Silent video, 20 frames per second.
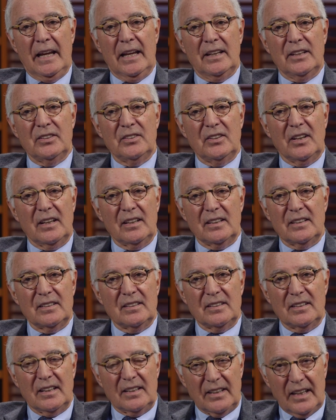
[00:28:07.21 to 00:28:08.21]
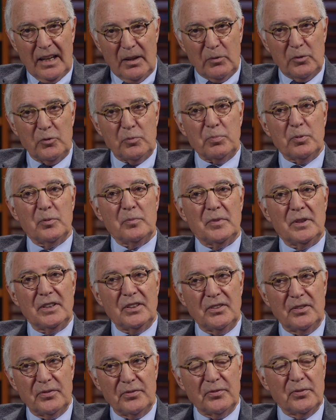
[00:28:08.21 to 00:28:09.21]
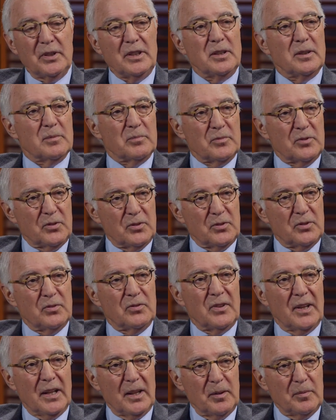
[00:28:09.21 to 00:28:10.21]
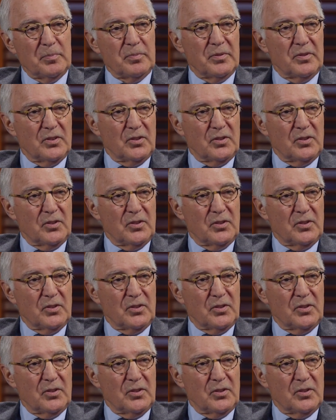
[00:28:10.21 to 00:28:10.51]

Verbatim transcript: and I was permitted the freedom to develop,